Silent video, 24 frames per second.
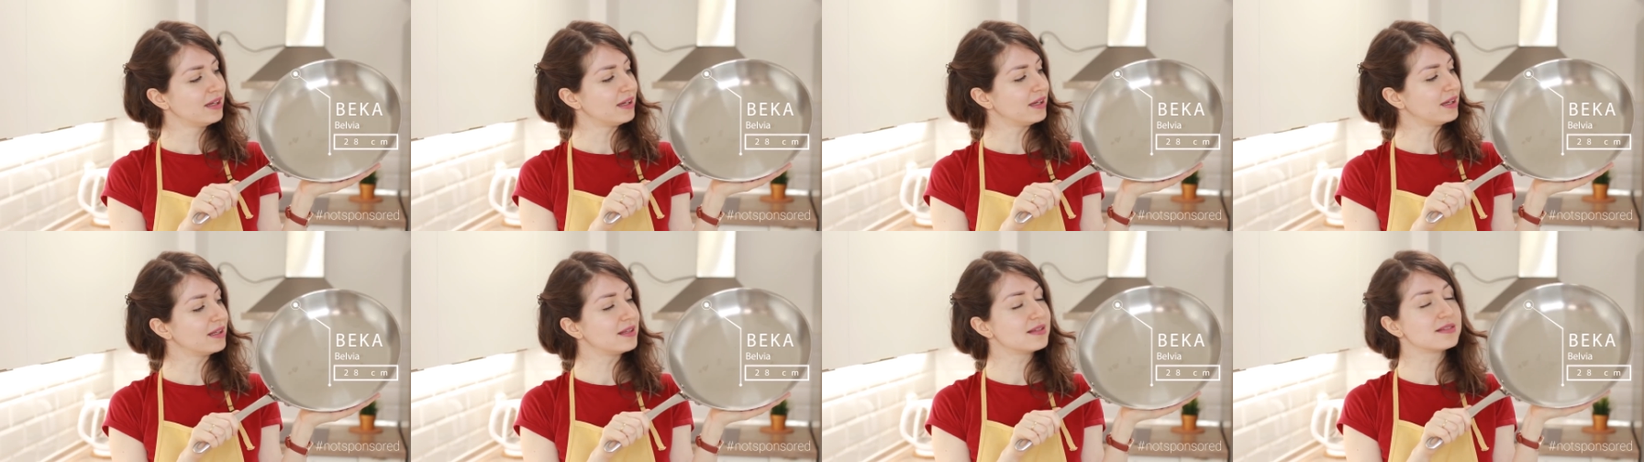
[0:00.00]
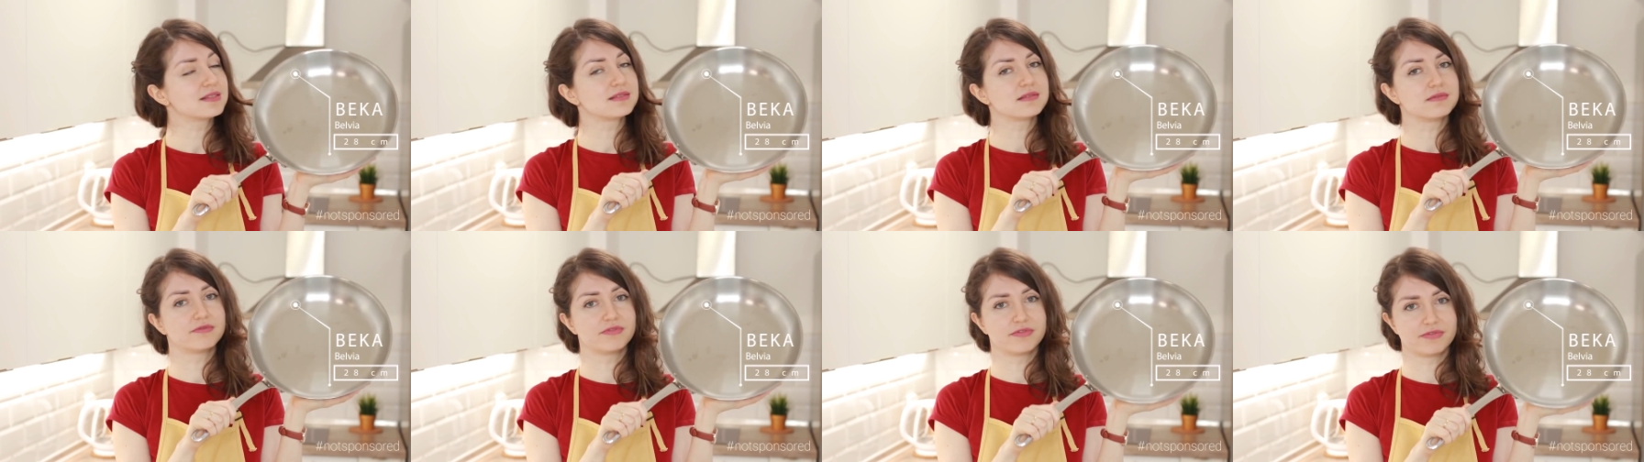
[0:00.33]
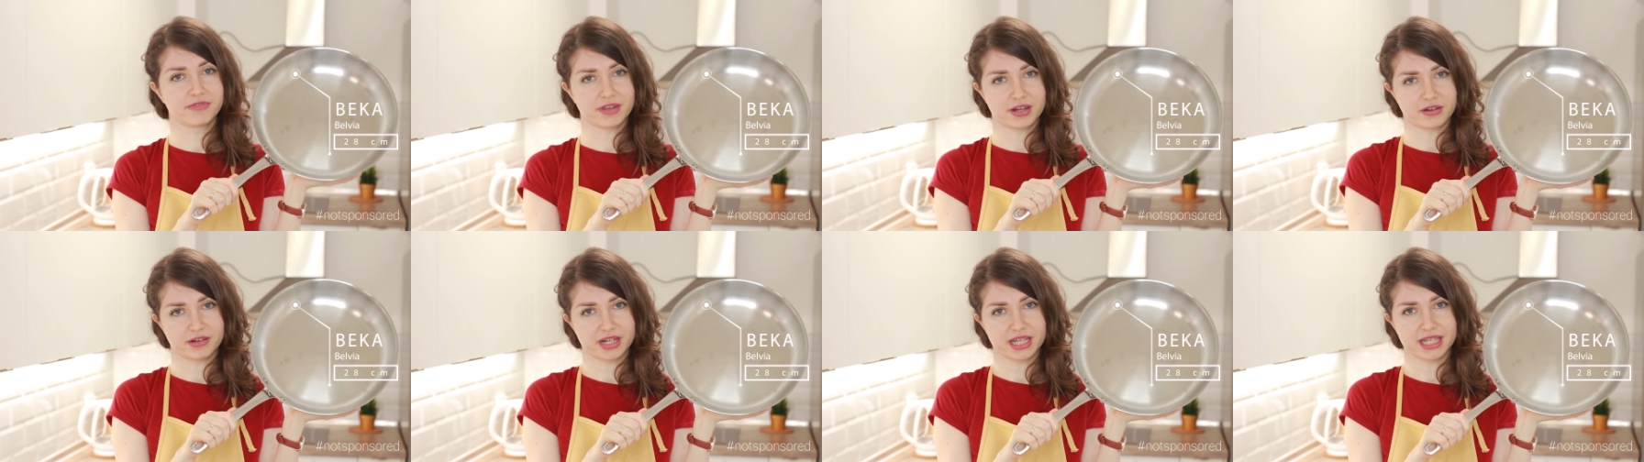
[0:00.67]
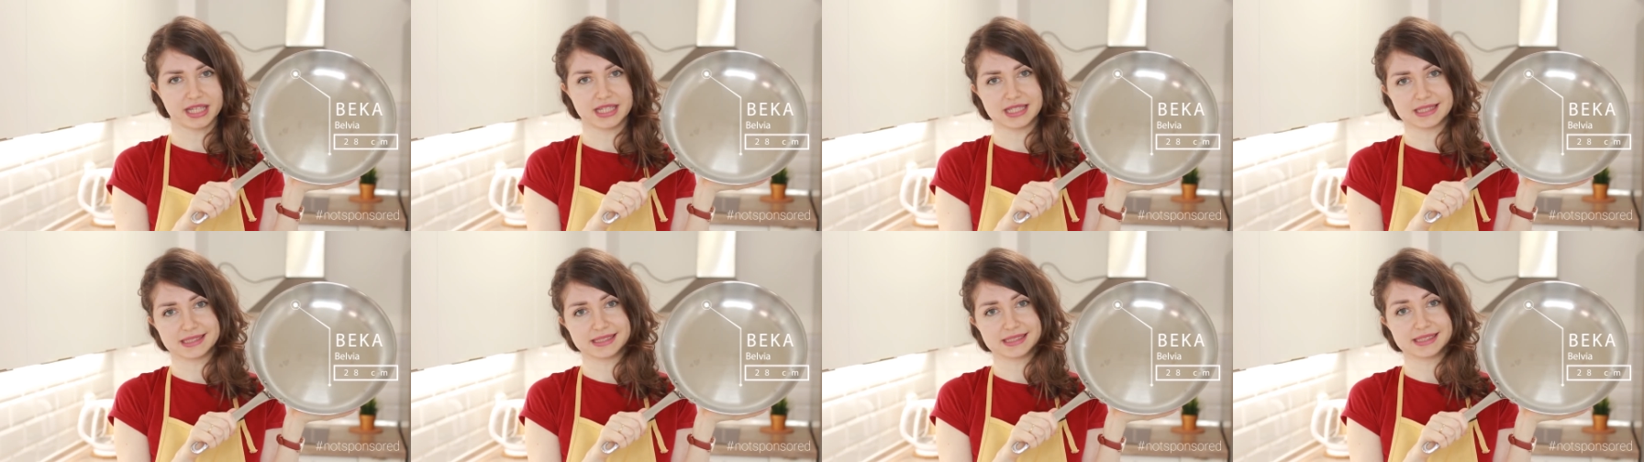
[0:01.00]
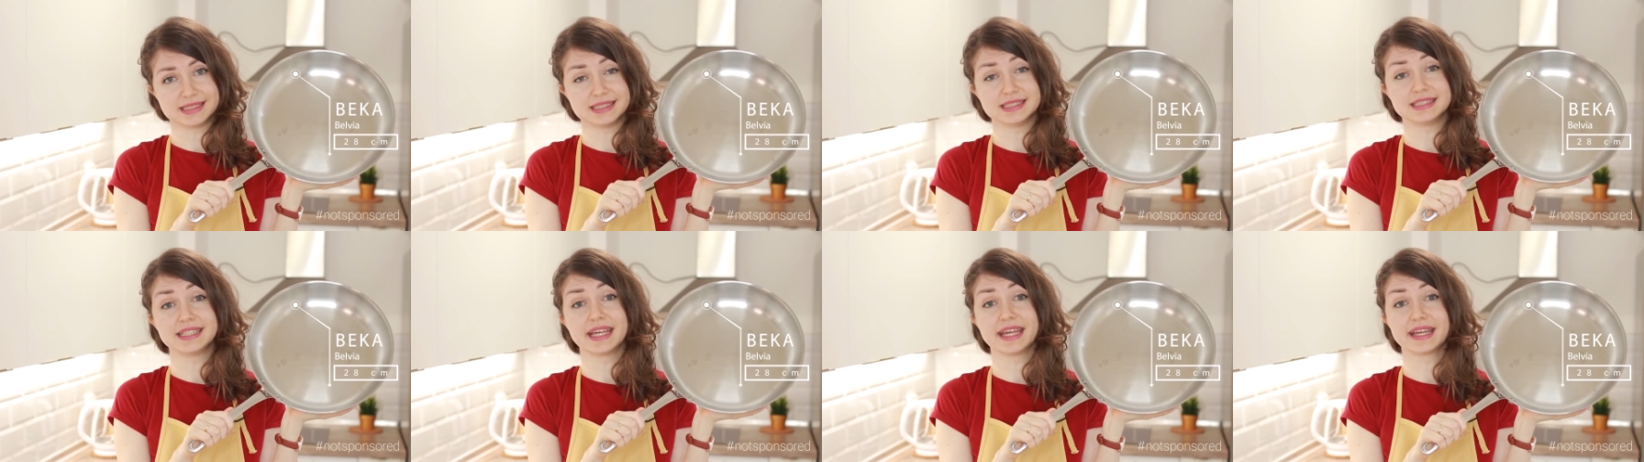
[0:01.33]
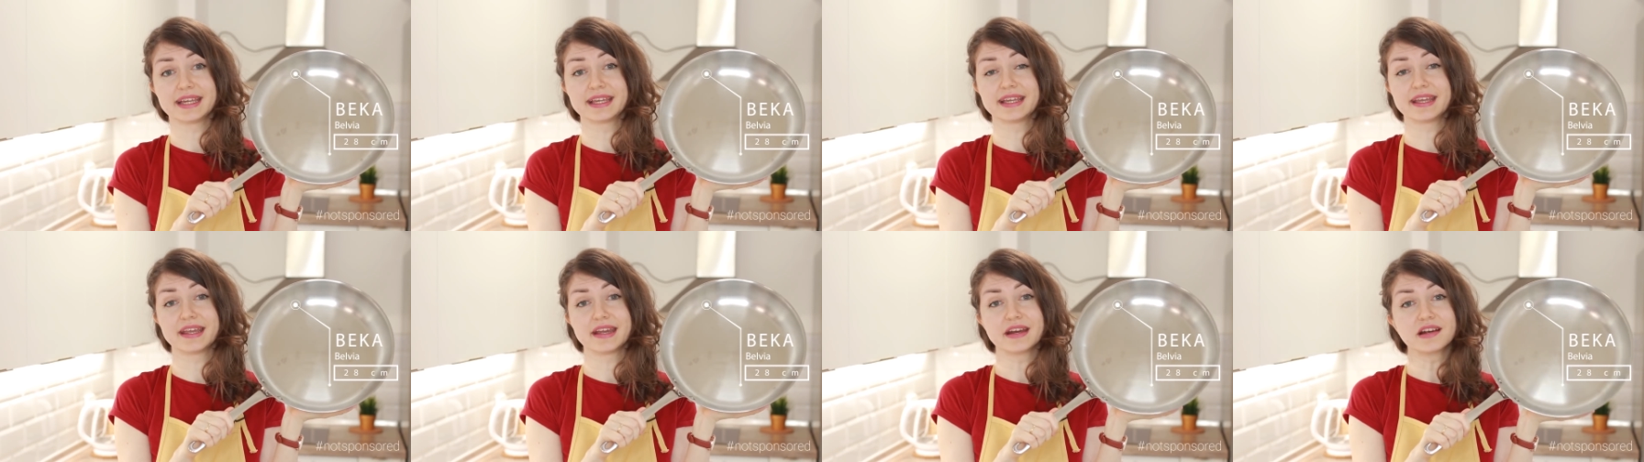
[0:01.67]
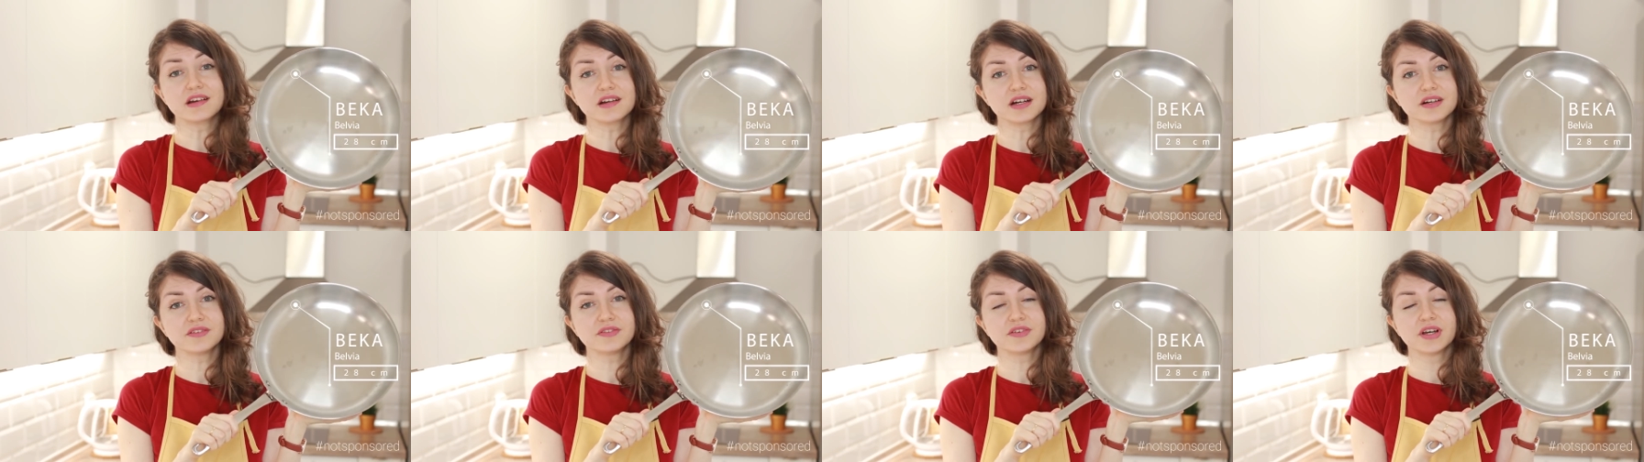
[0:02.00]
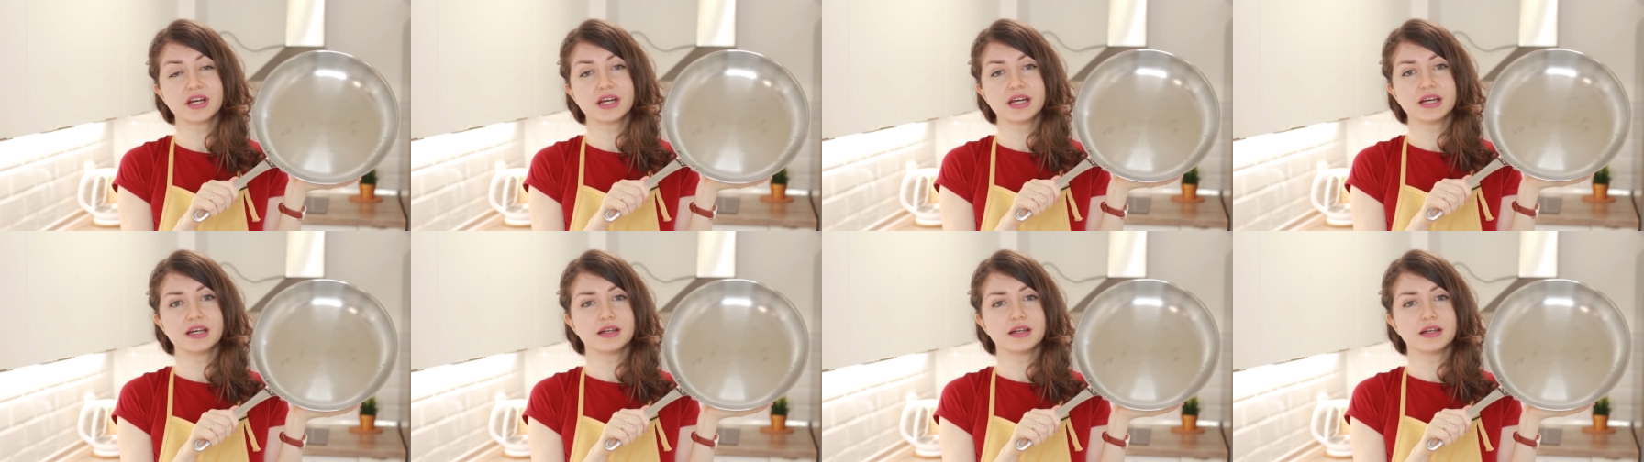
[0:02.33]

It is very easy to take care of.